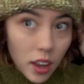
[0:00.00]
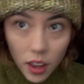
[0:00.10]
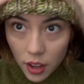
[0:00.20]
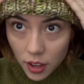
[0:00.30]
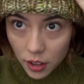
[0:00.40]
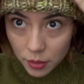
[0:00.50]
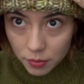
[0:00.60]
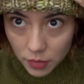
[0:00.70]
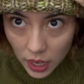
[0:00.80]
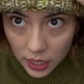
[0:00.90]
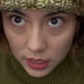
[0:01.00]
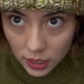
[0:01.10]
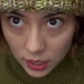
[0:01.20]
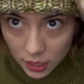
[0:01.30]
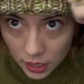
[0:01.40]
I did
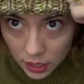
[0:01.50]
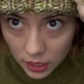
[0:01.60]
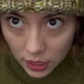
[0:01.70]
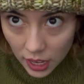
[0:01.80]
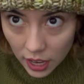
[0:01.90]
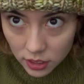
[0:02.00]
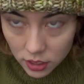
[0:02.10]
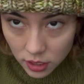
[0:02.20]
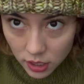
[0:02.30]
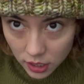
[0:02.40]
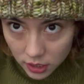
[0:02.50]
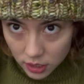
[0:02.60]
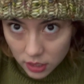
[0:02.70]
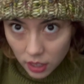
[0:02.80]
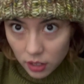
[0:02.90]
a knitted cast on
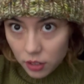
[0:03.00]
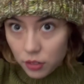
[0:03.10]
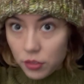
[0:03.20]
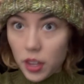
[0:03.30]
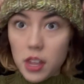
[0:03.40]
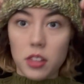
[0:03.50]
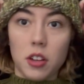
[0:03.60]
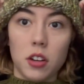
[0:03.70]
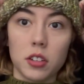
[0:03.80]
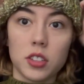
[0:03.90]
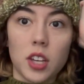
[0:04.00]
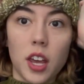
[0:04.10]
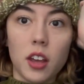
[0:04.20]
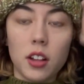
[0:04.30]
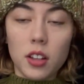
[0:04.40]
instead of a long
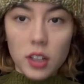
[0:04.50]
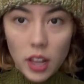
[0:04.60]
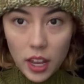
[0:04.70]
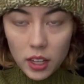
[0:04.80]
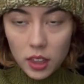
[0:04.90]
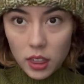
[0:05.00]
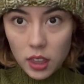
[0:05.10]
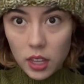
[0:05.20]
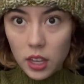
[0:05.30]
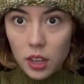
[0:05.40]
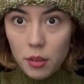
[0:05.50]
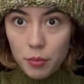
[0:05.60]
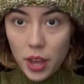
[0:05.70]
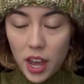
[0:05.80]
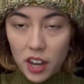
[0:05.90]
tail like the
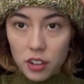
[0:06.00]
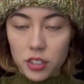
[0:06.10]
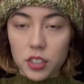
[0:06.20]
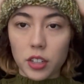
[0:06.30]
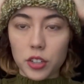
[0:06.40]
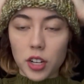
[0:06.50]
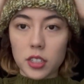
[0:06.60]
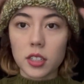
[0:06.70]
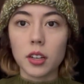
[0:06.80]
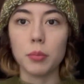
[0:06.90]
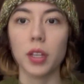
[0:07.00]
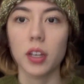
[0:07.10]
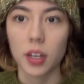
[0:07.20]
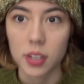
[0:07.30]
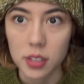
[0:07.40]
pattern suggested,
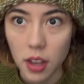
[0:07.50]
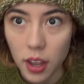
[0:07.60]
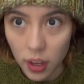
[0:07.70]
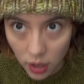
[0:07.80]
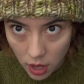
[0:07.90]
because I